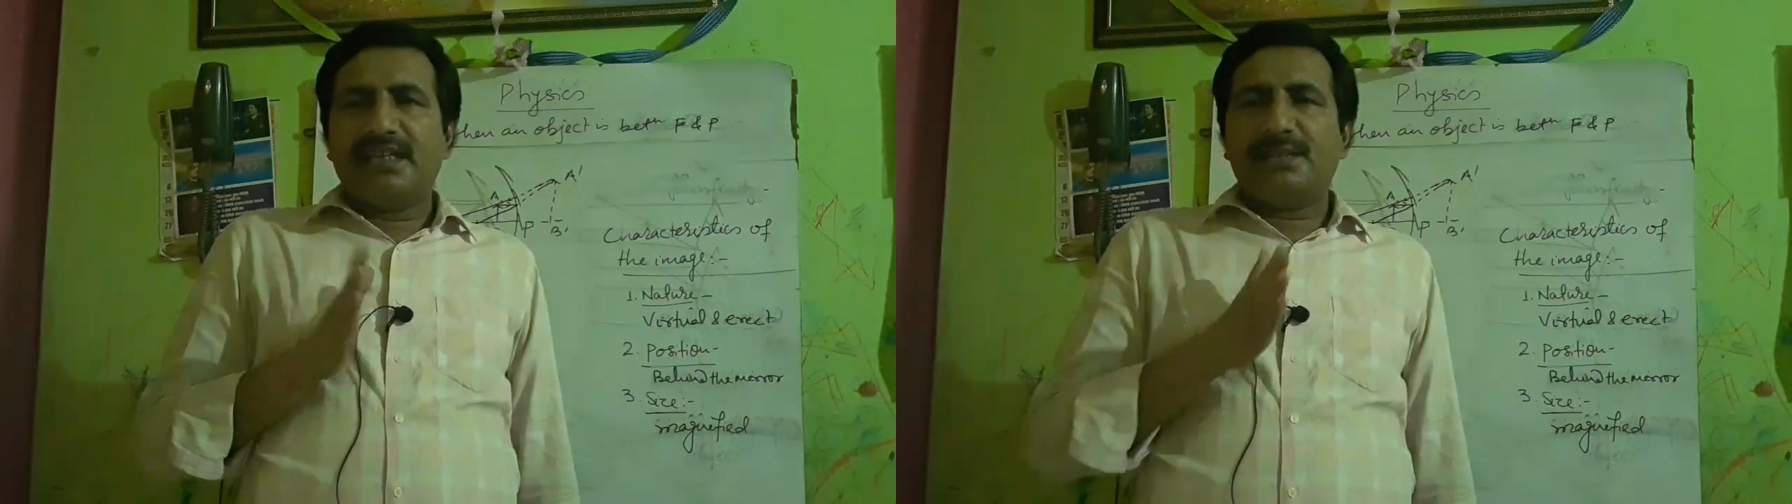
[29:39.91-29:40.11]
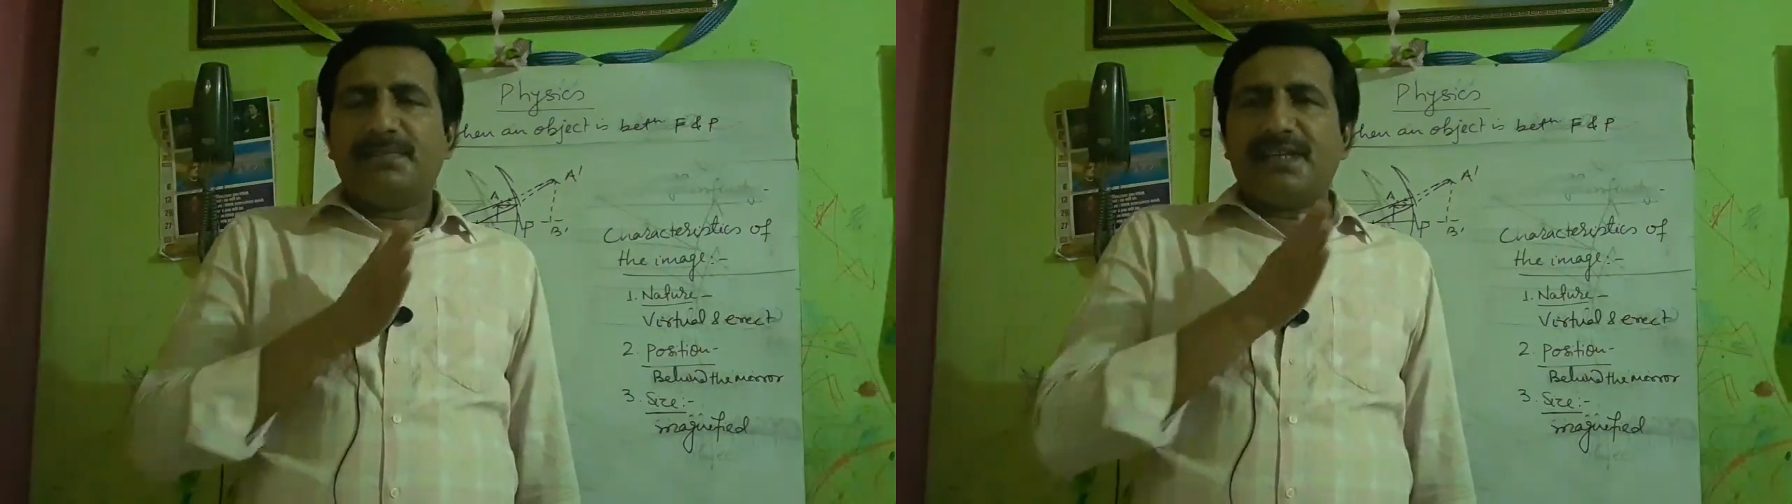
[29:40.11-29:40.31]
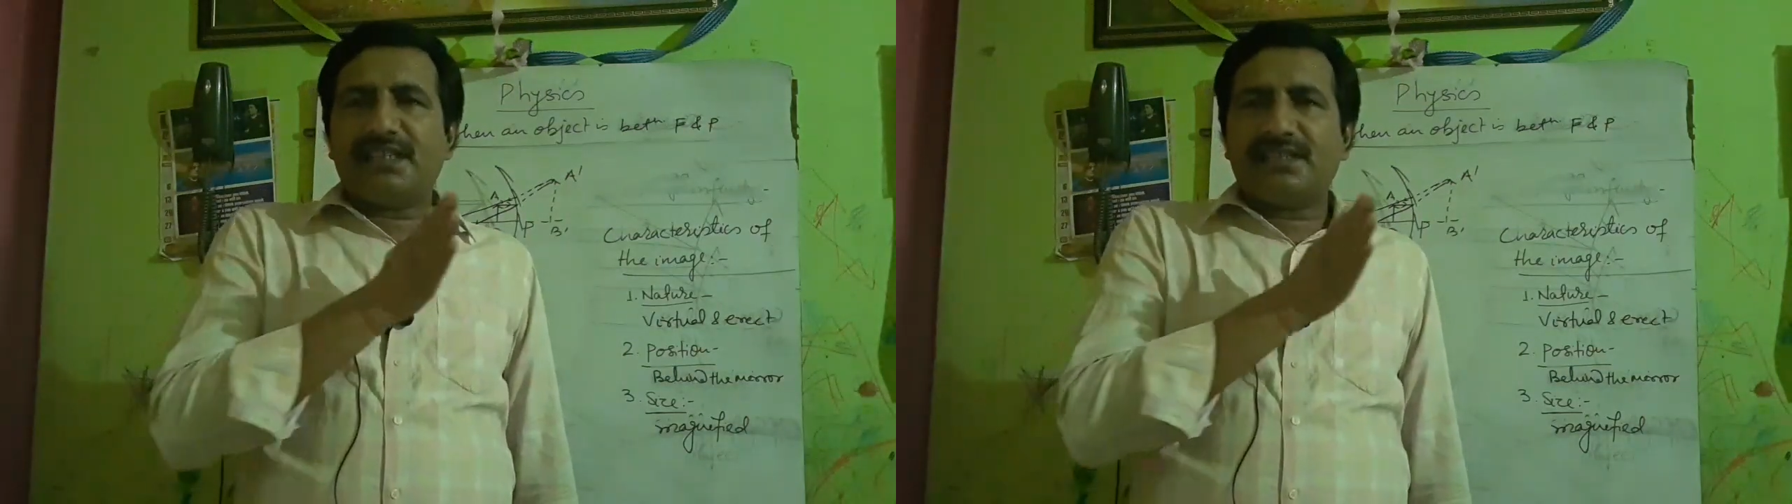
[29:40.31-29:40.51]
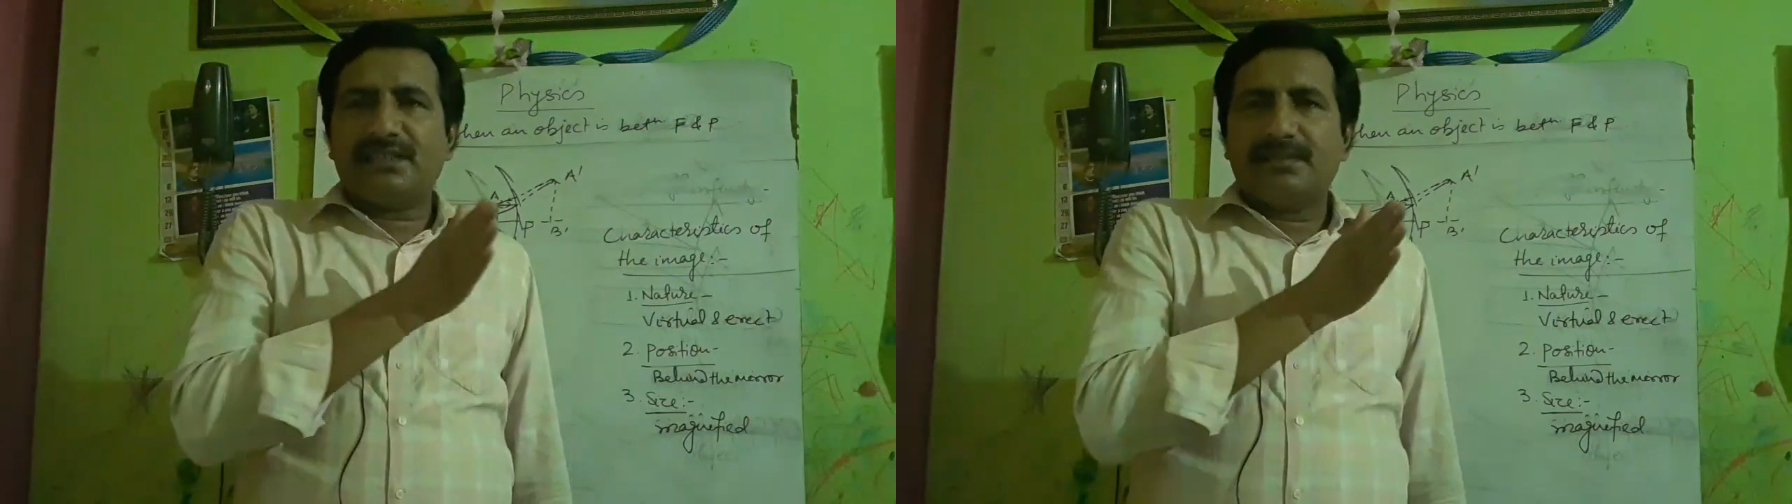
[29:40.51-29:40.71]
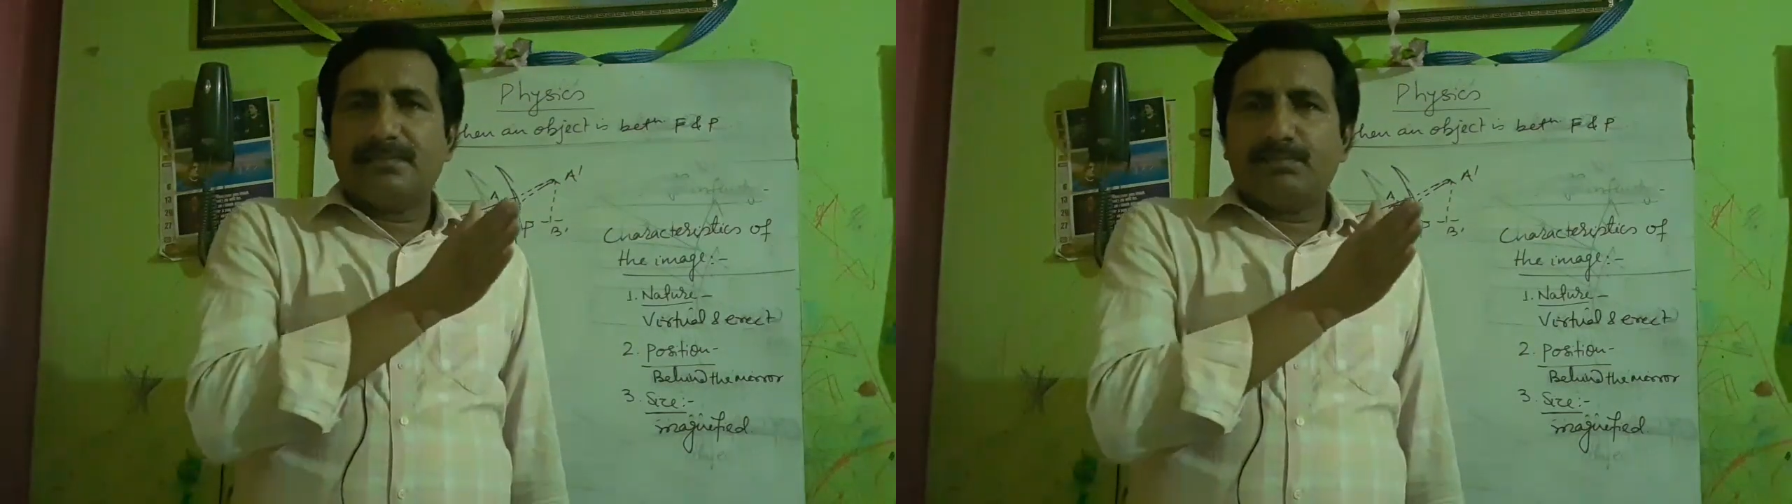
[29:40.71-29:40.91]
image
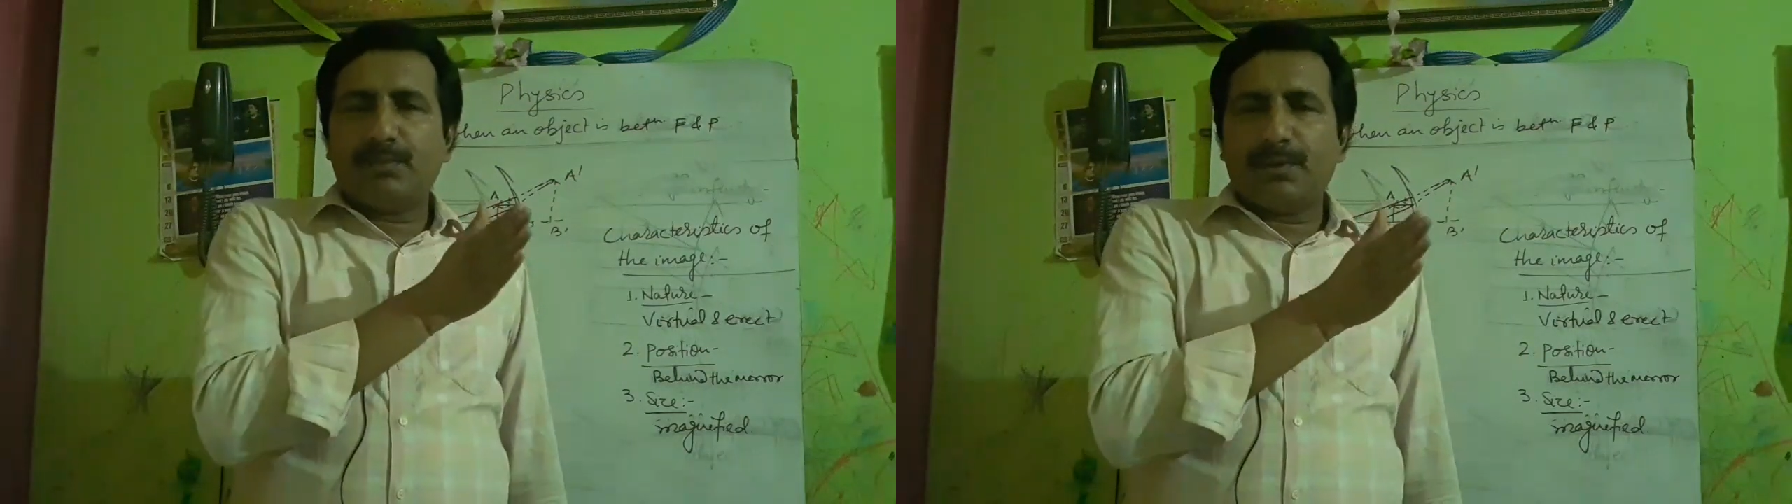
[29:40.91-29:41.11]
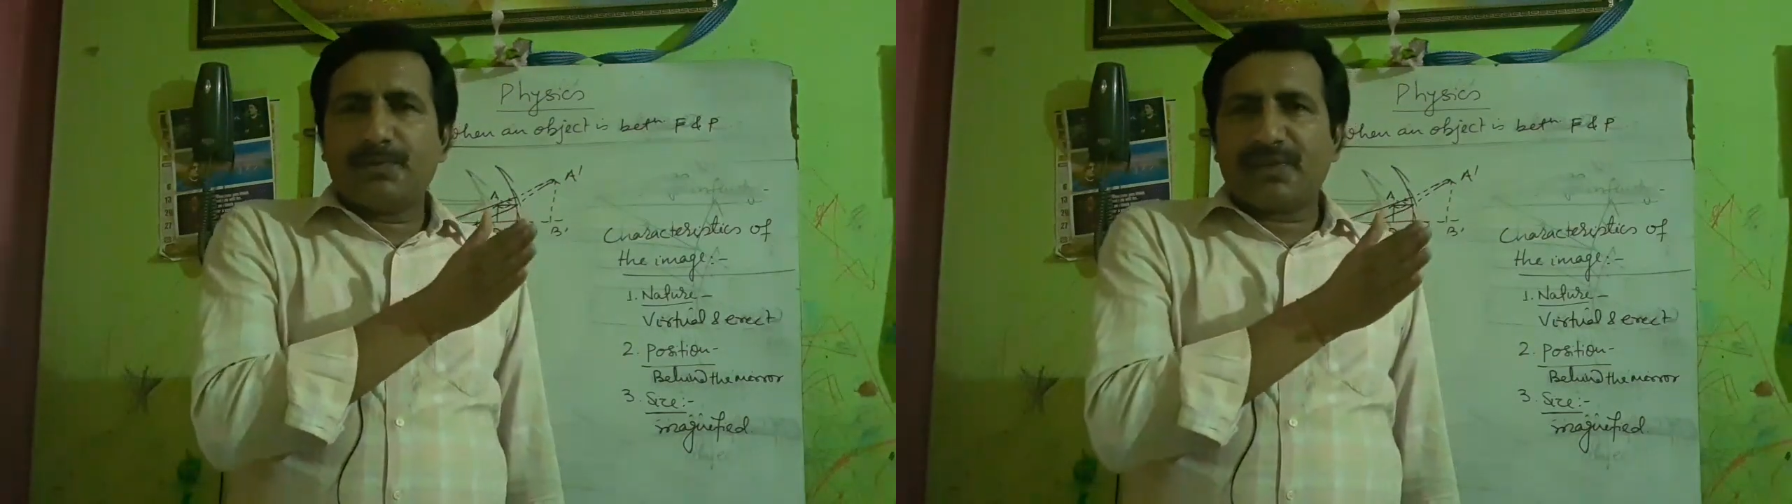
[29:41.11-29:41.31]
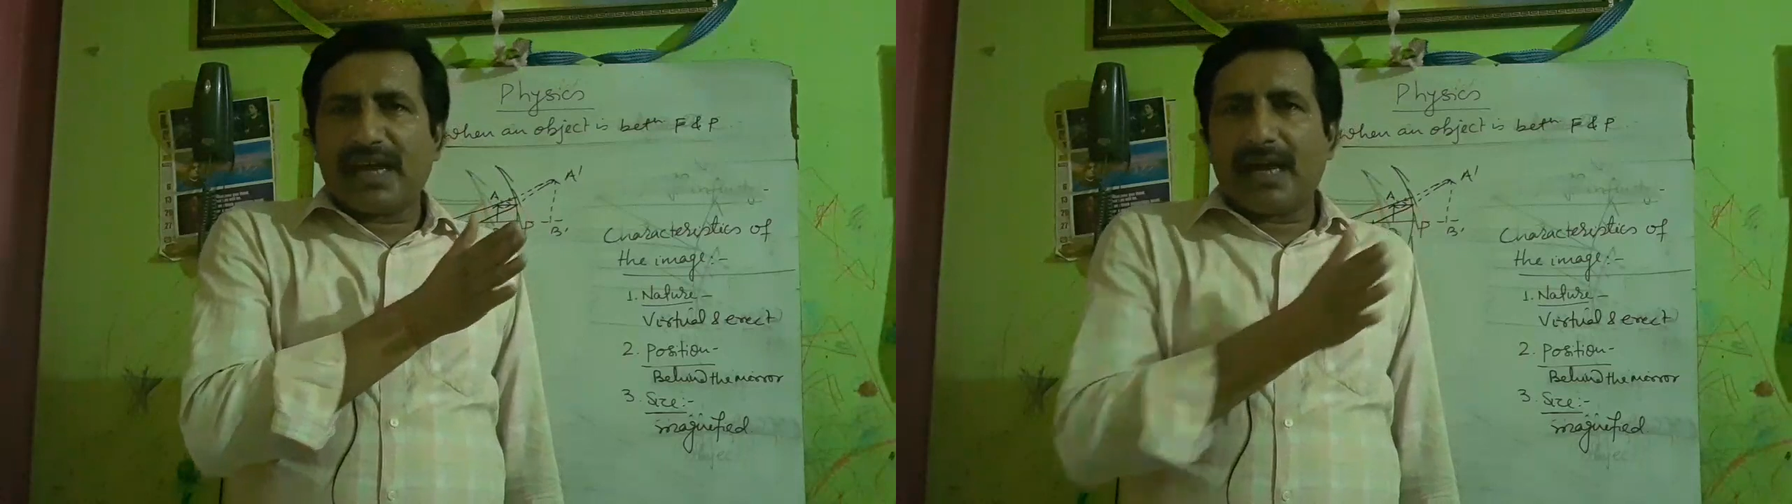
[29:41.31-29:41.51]
moves